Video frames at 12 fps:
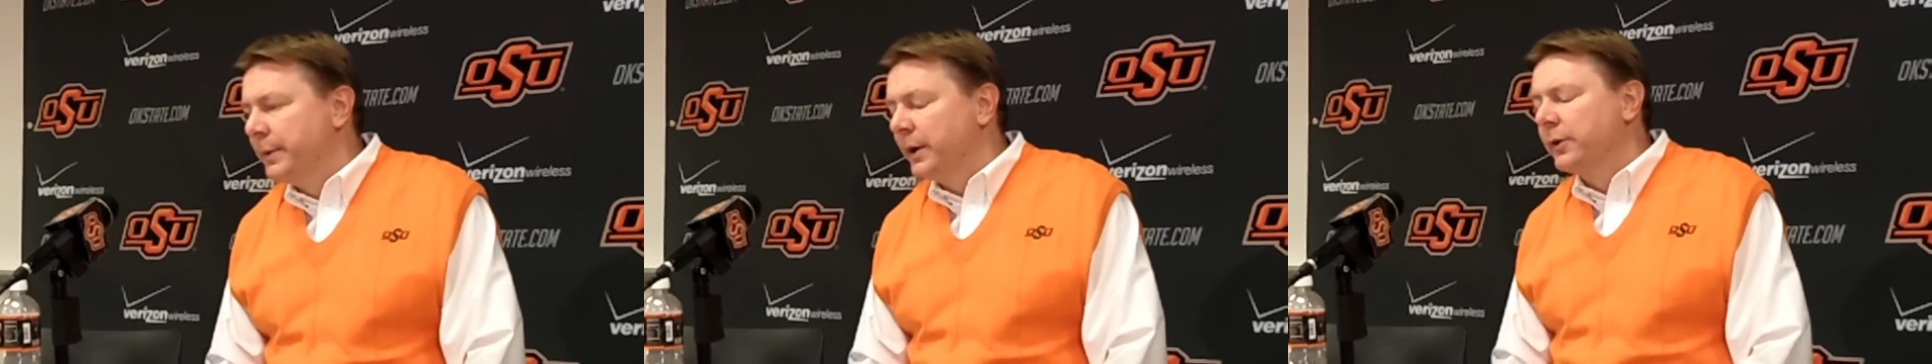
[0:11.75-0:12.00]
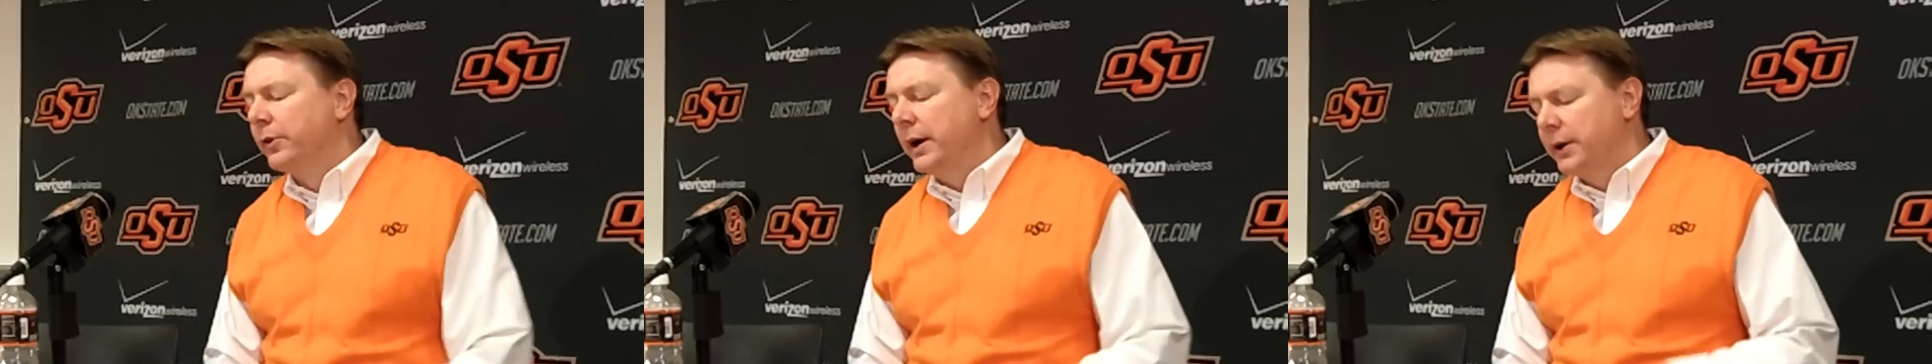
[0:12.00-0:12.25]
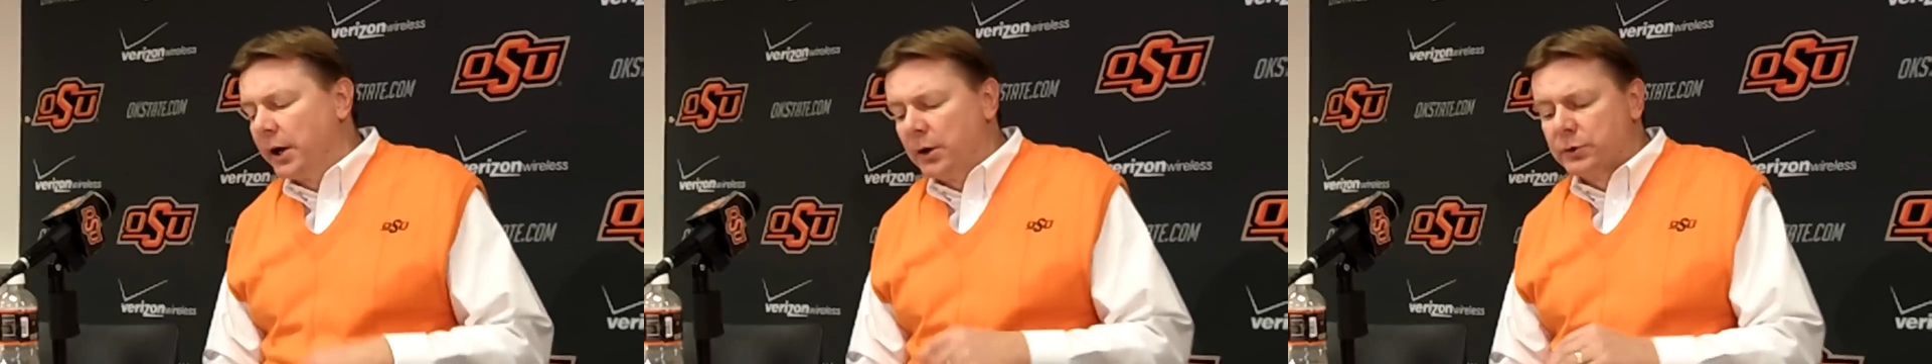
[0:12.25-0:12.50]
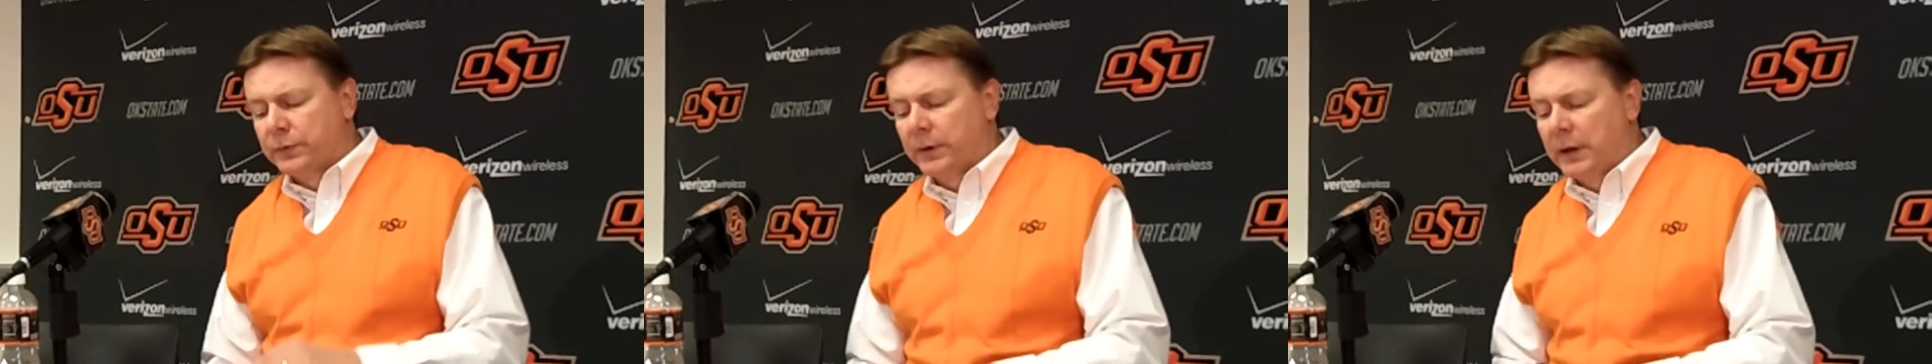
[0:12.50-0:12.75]
been a great
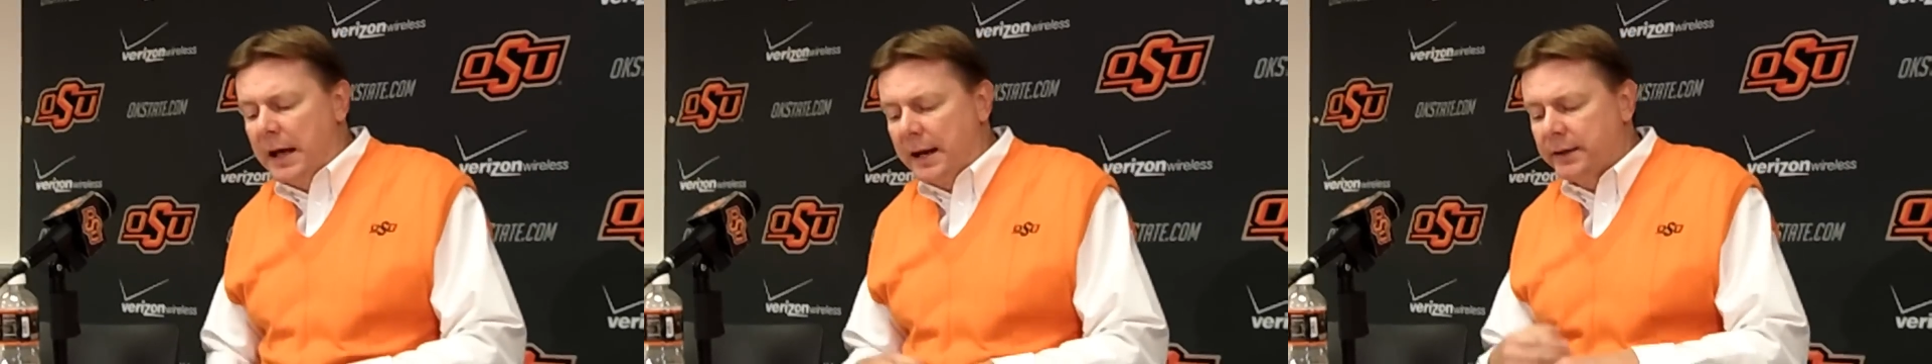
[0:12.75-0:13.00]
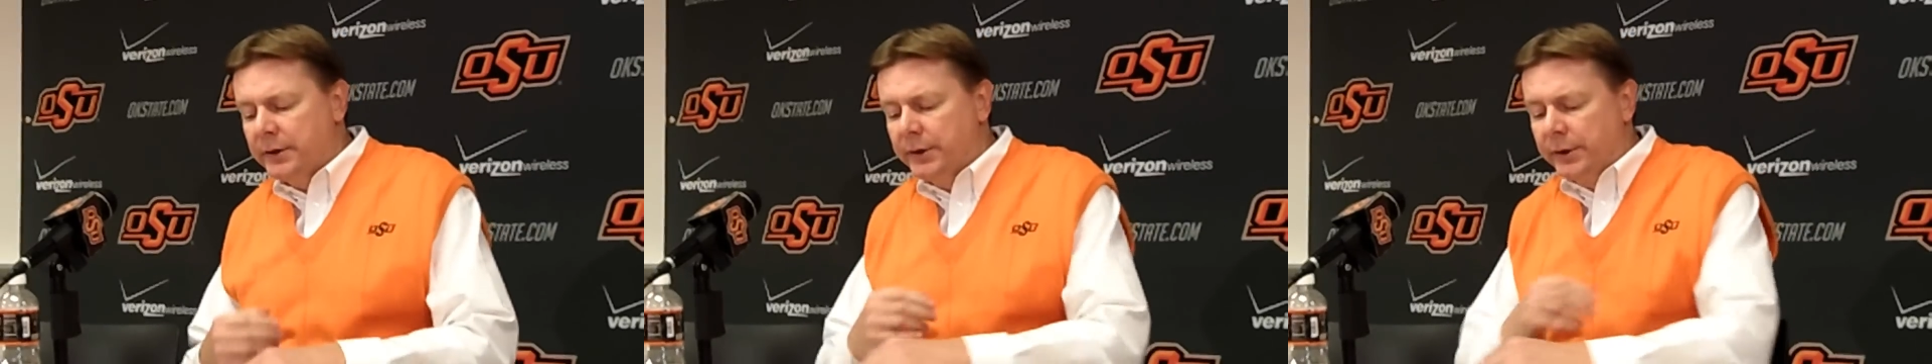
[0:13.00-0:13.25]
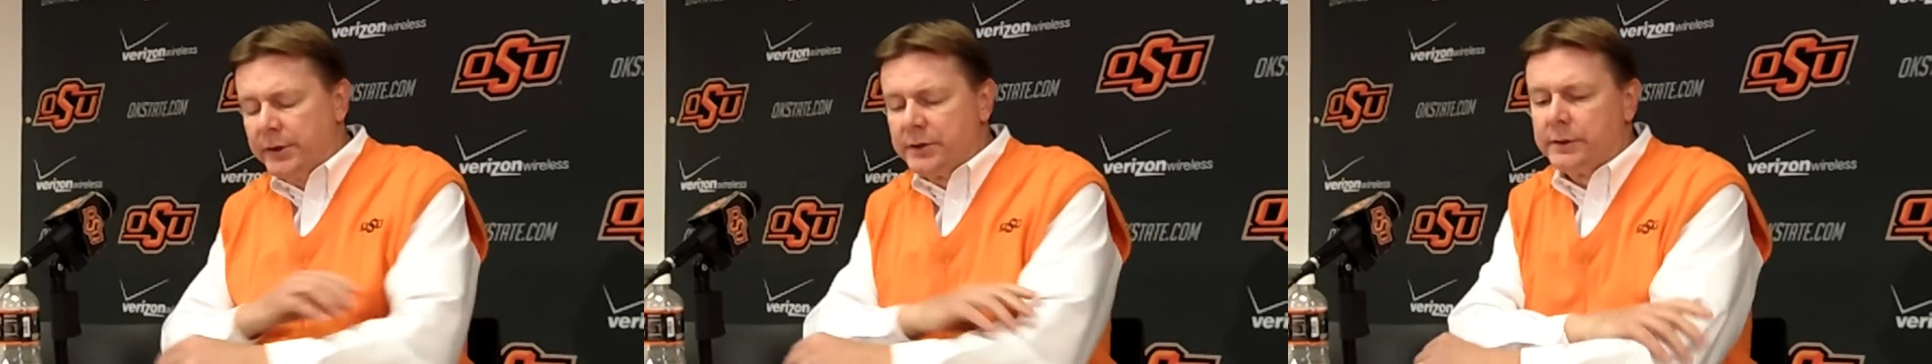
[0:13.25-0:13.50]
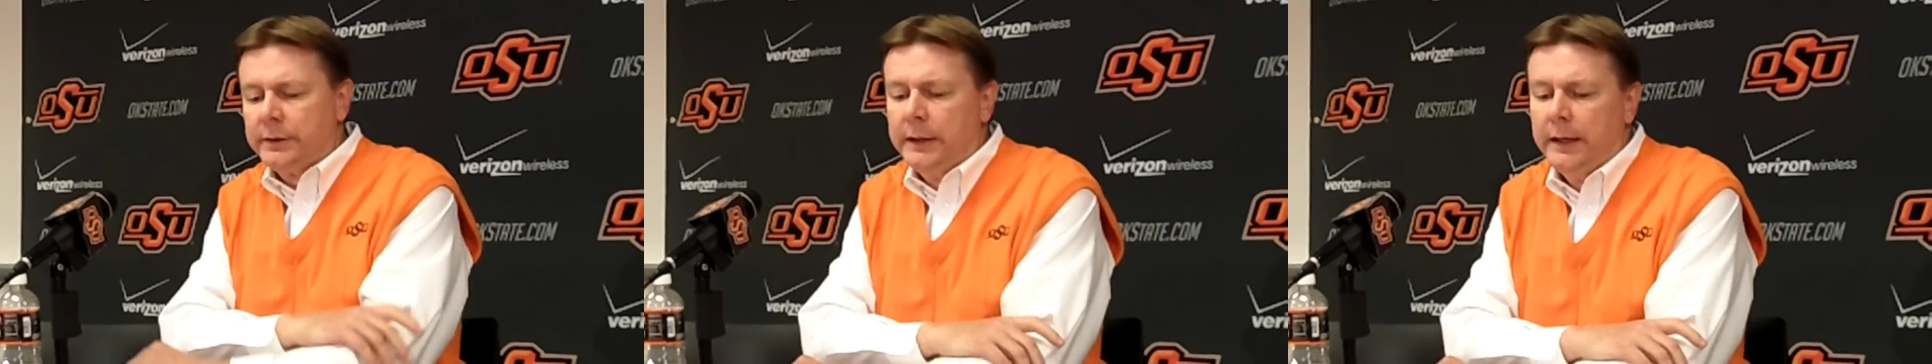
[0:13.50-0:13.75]
coach for a lot of
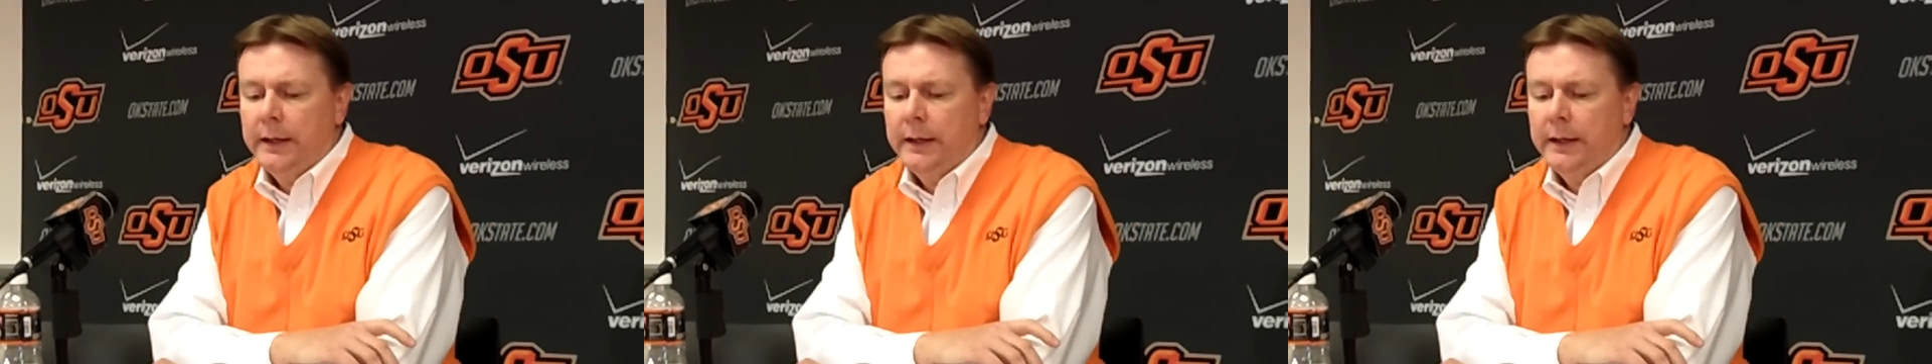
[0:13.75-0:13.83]
years,